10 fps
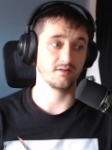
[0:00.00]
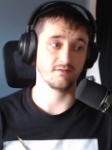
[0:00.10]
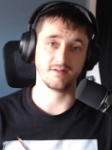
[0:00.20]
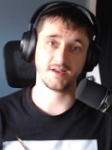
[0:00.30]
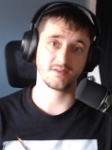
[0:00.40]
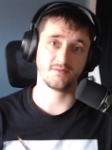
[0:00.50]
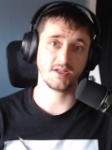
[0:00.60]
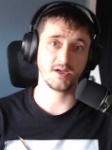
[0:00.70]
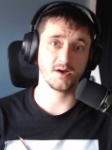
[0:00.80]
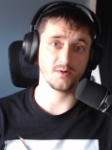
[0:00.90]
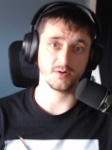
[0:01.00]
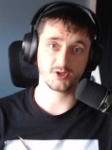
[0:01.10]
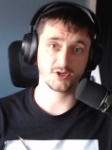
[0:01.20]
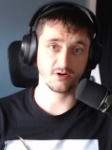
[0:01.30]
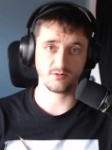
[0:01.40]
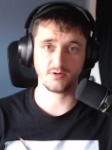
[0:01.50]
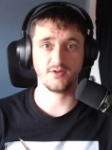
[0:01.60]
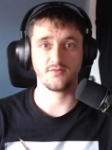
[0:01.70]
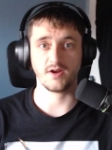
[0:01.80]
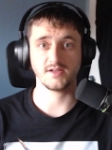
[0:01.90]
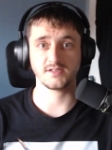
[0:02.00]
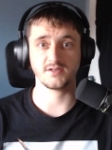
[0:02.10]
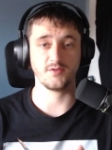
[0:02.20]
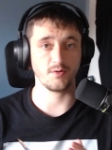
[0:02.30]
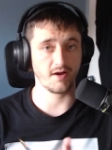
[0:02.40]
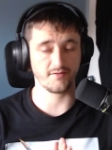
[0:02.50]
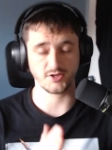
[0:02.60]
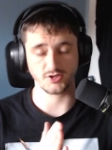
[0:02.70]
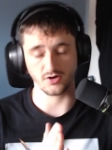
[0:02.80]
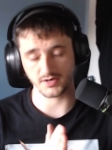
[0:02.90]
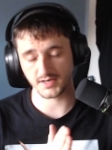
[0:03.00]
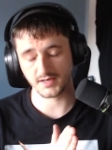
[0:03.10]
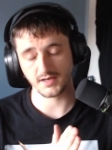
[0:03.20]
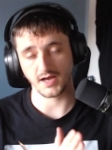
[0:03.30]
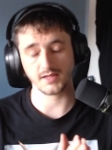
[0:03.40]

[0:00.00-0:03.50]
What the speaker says: like the video, and share it with your friends if you have enjoyed it,